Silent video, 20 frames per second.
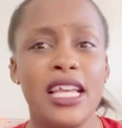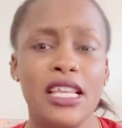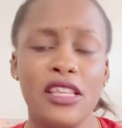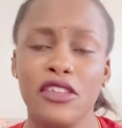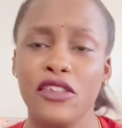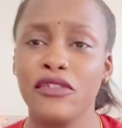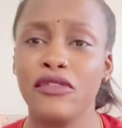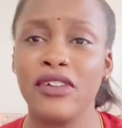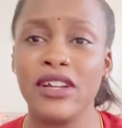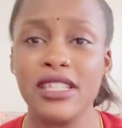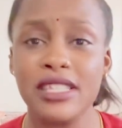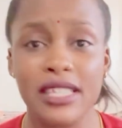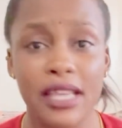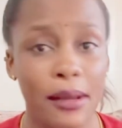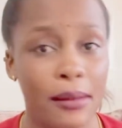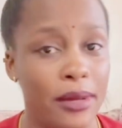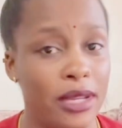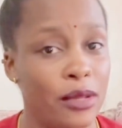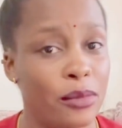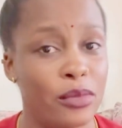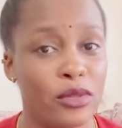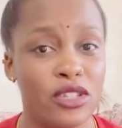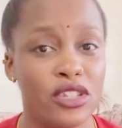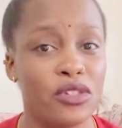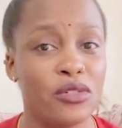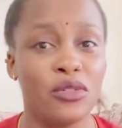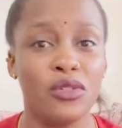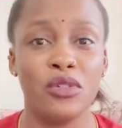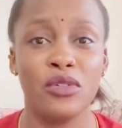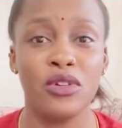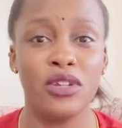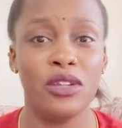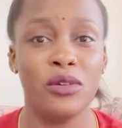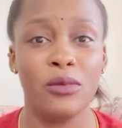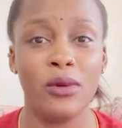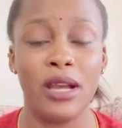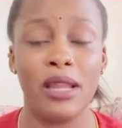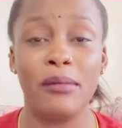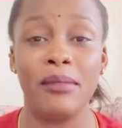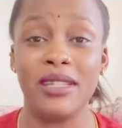you find somebody putting on only
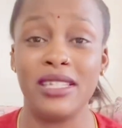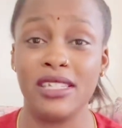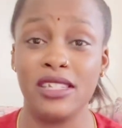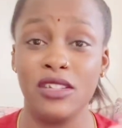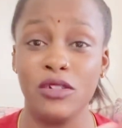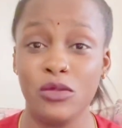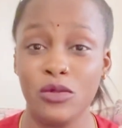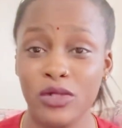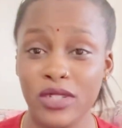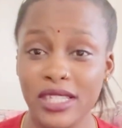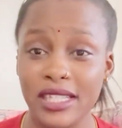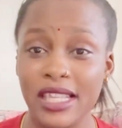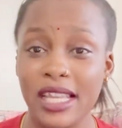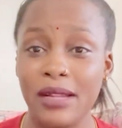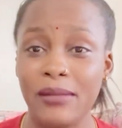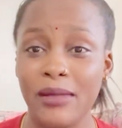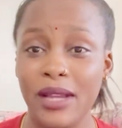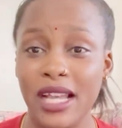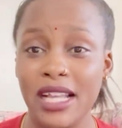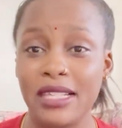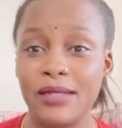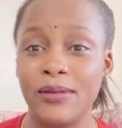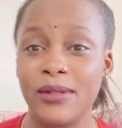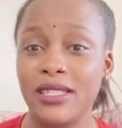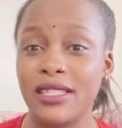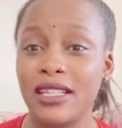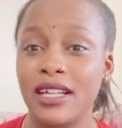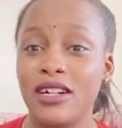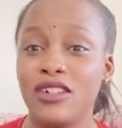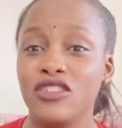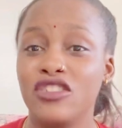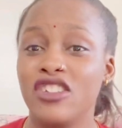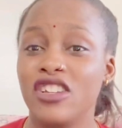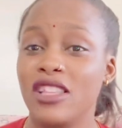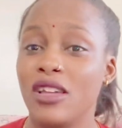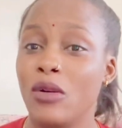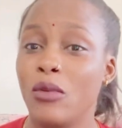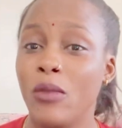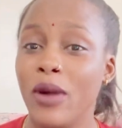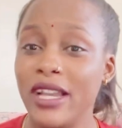1. But in Odisha, in my husband's culture,
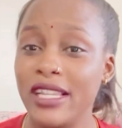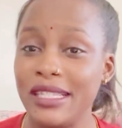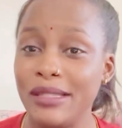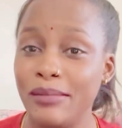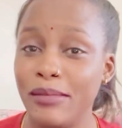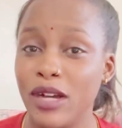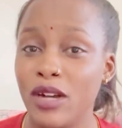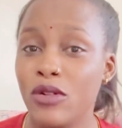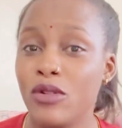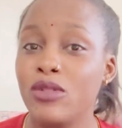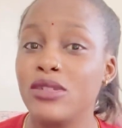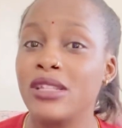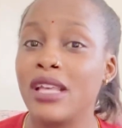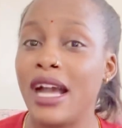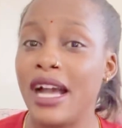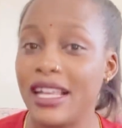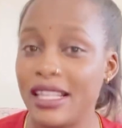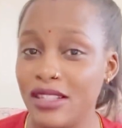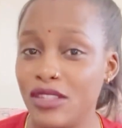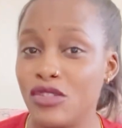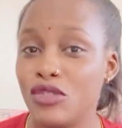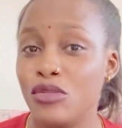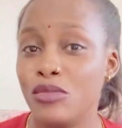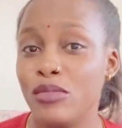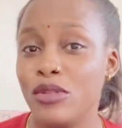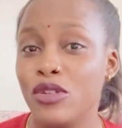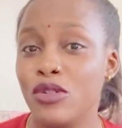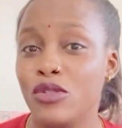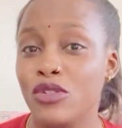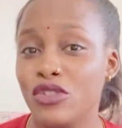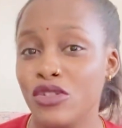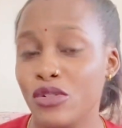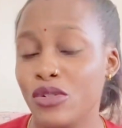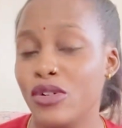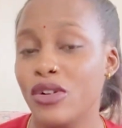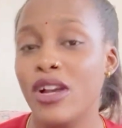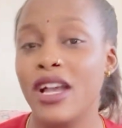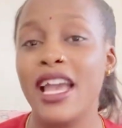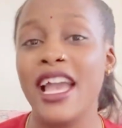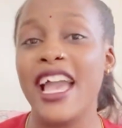the white bangles has to be on
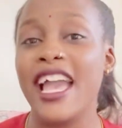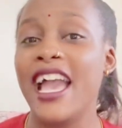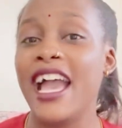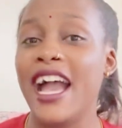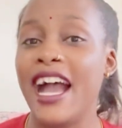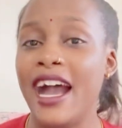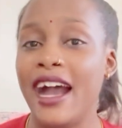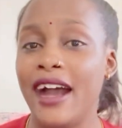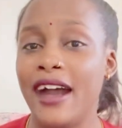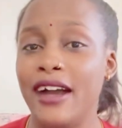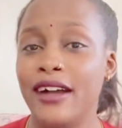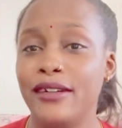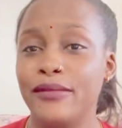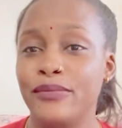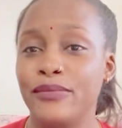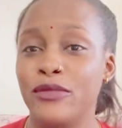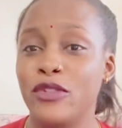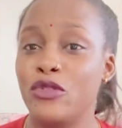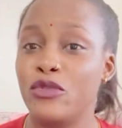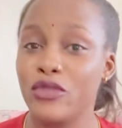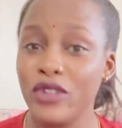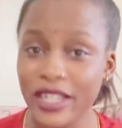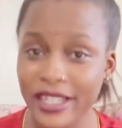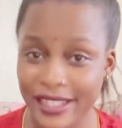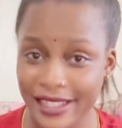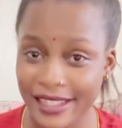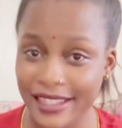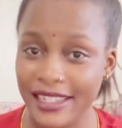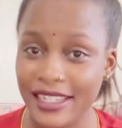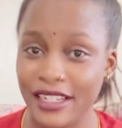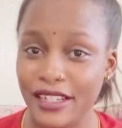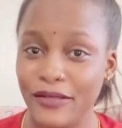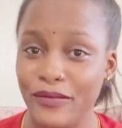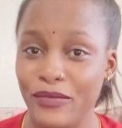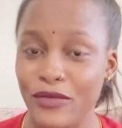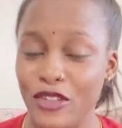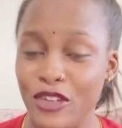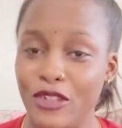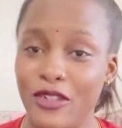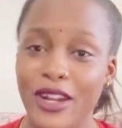your wrist,
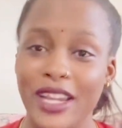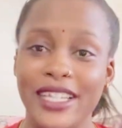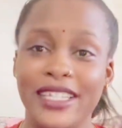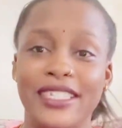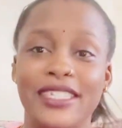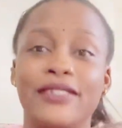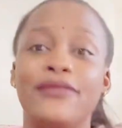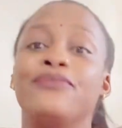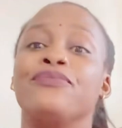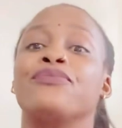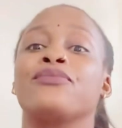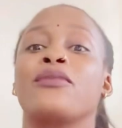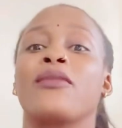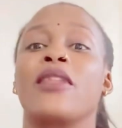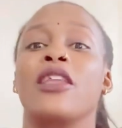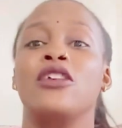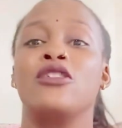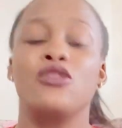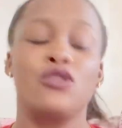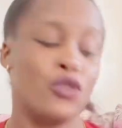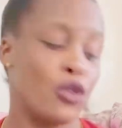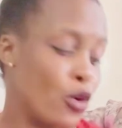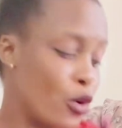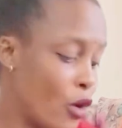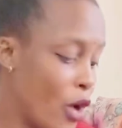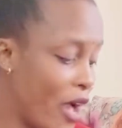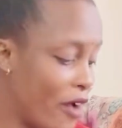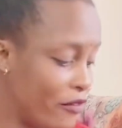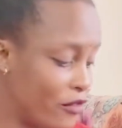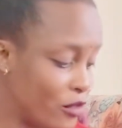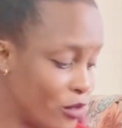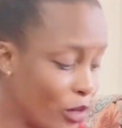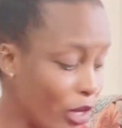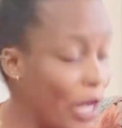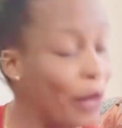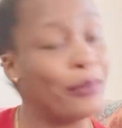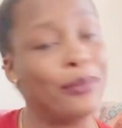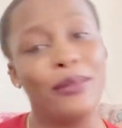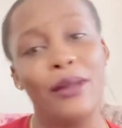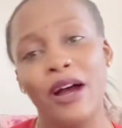right? So I've
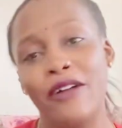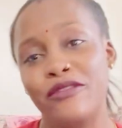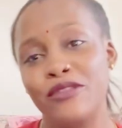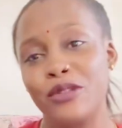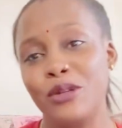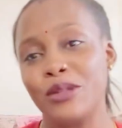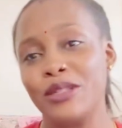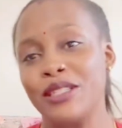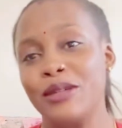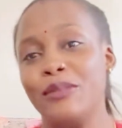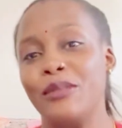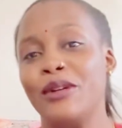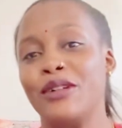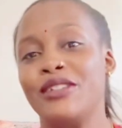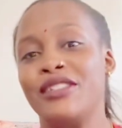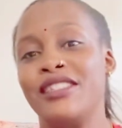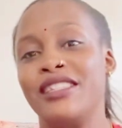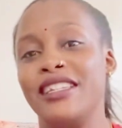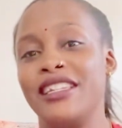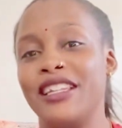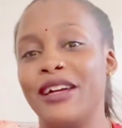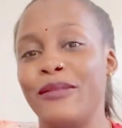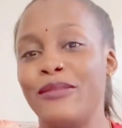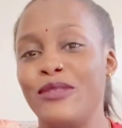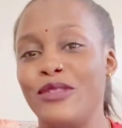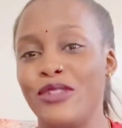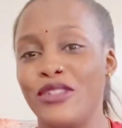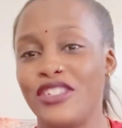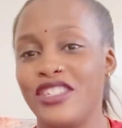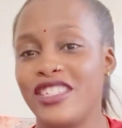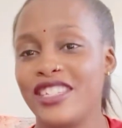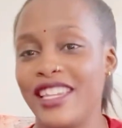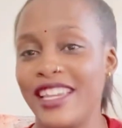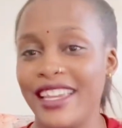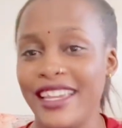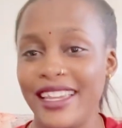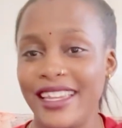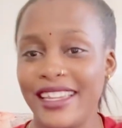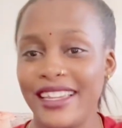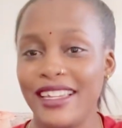talked about the nuptial
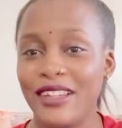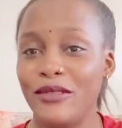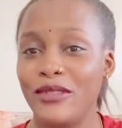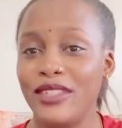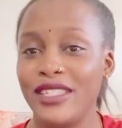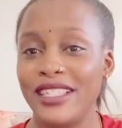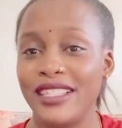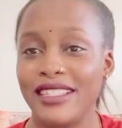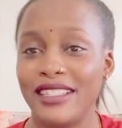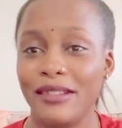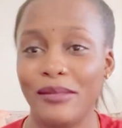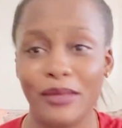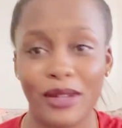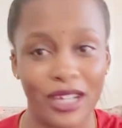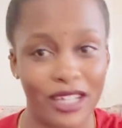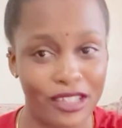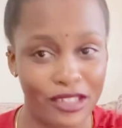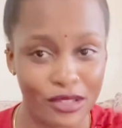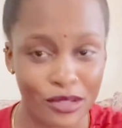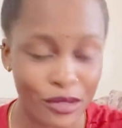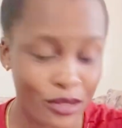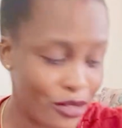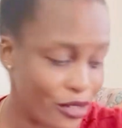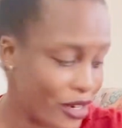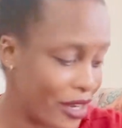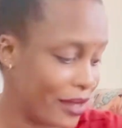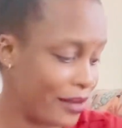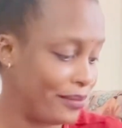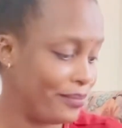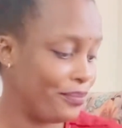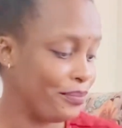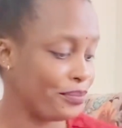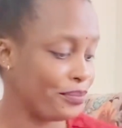chain, which is the Mangal Sutra.